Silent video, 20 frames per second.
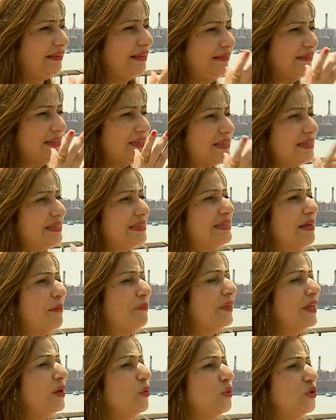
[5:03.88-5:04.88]
This is
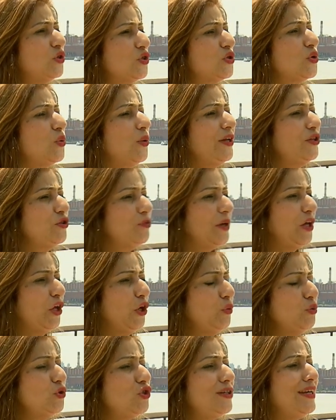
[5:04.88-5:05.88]
something which is going to be
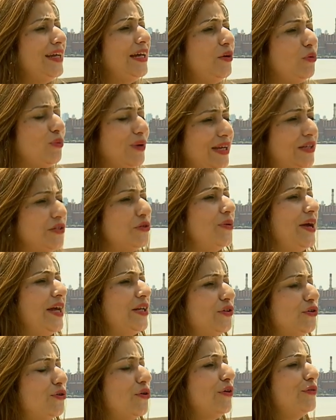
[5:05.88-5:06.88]
hugely
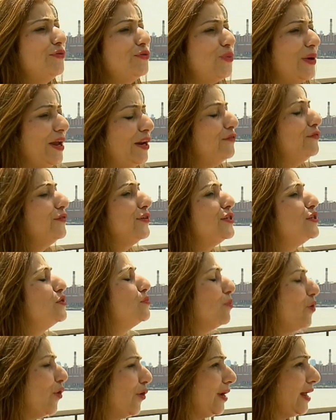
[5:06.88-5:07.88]
reiterated on 21st
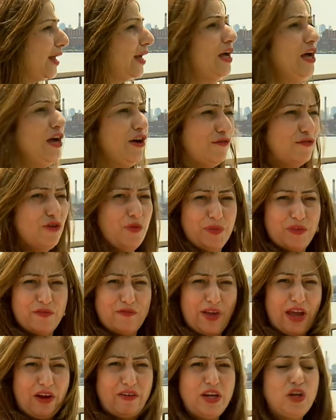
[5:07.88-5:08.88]
morning from the
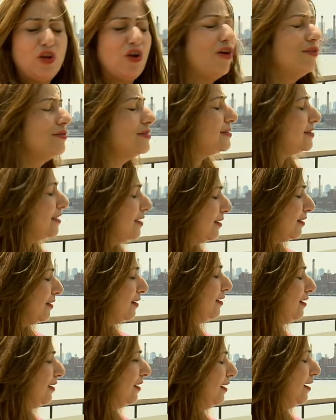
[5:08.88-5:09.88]
very lawns
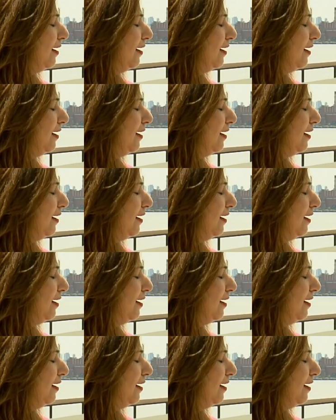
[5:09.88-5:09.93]
here,